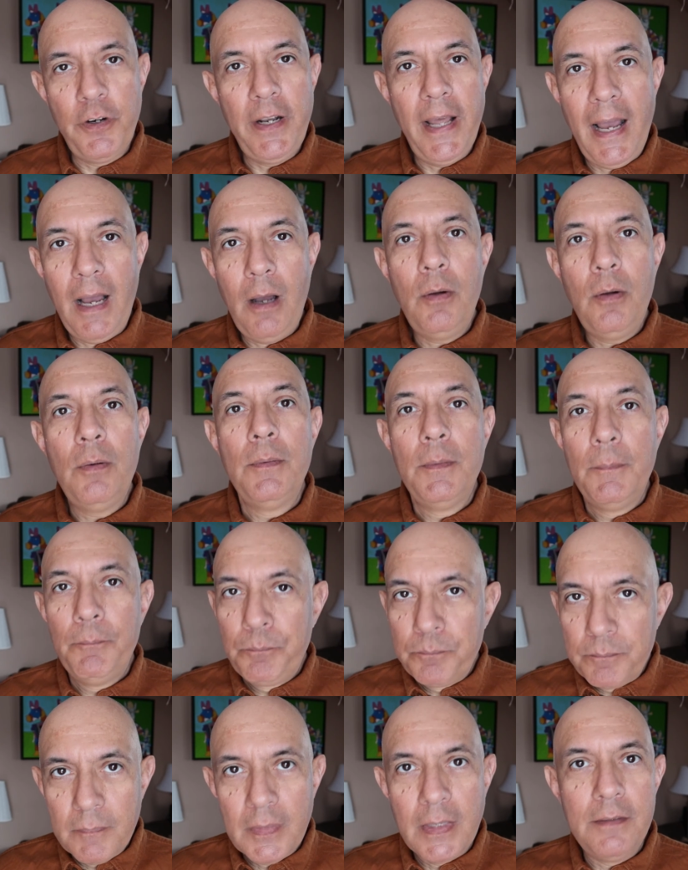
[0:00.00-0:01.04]
now,
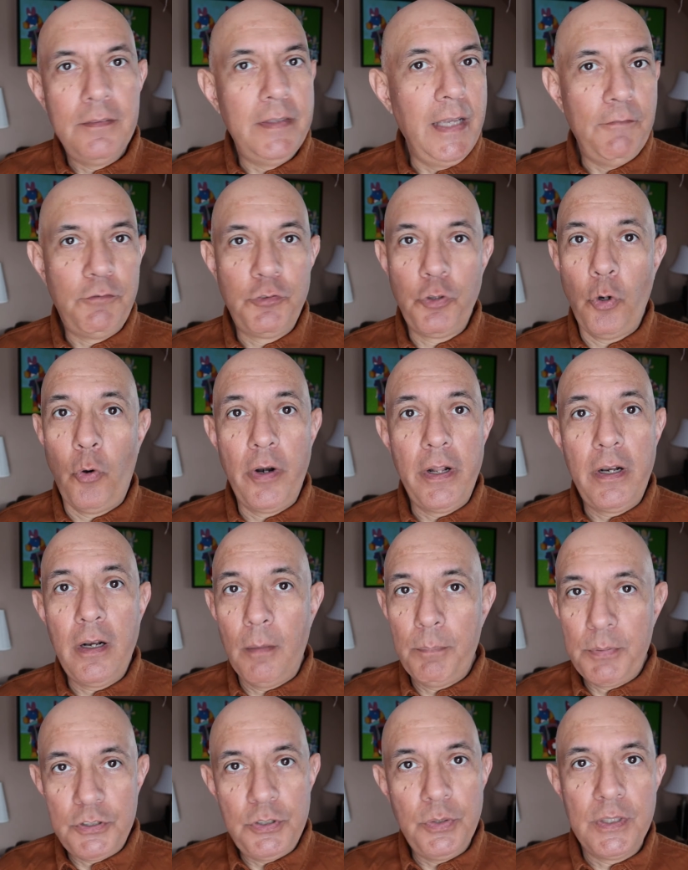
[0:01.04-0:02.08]
they've torn it
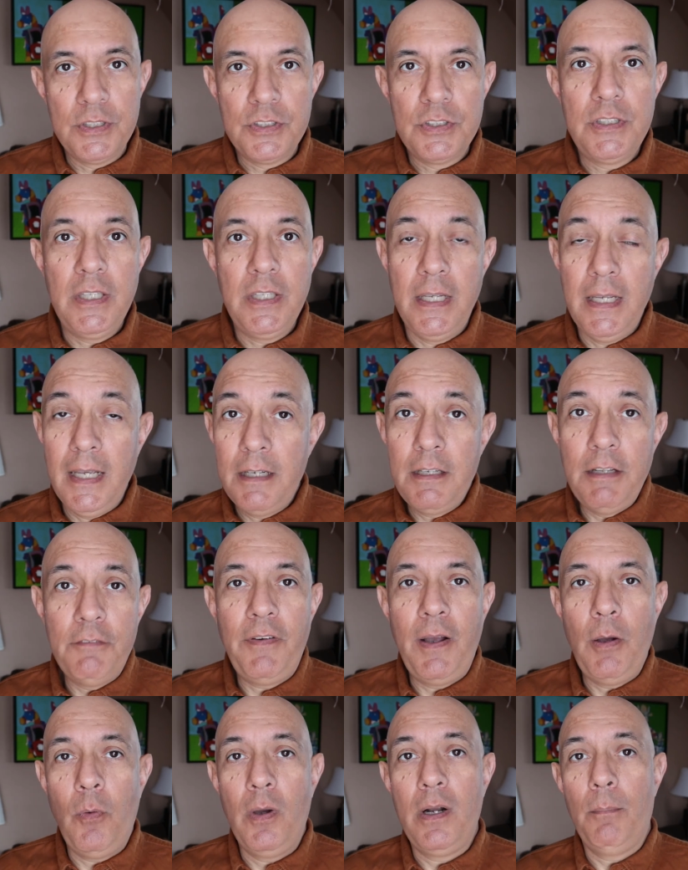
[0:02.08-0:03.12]
up, as you can see. And if
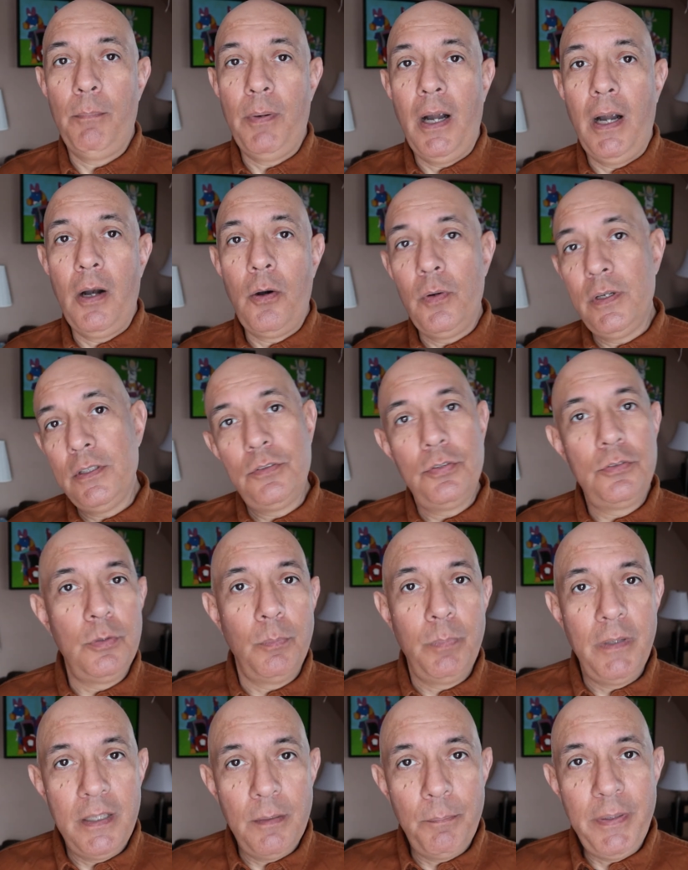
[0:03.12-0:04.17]
I want to borrow it to
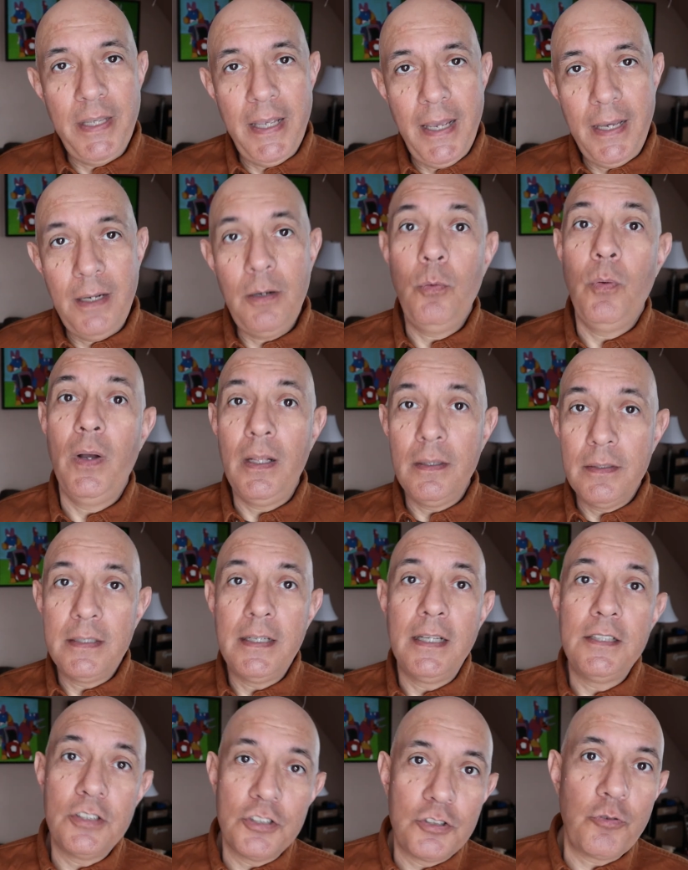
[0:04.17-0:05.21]
play the piano, well, then
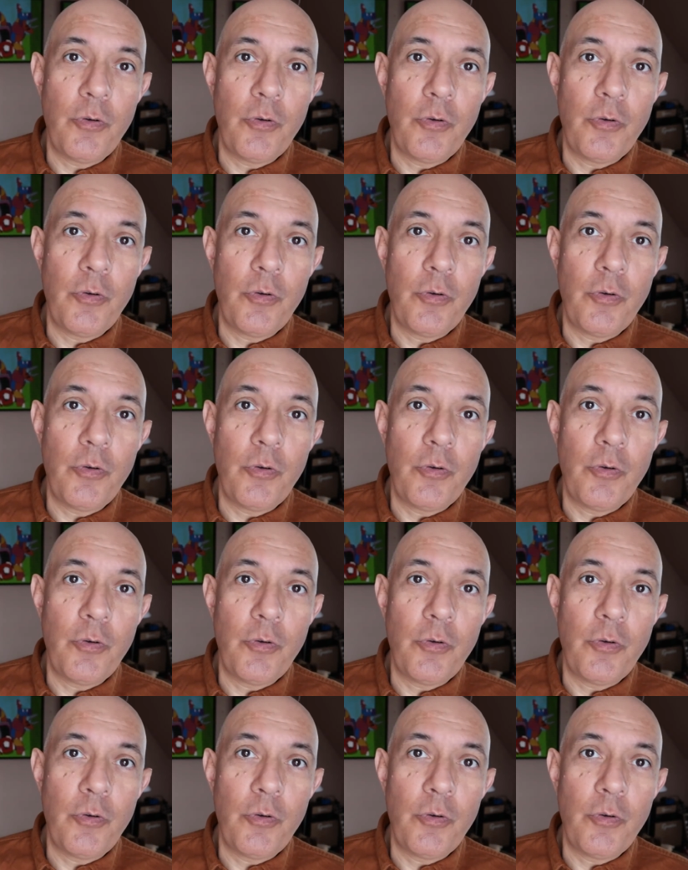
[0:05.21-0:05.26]
I just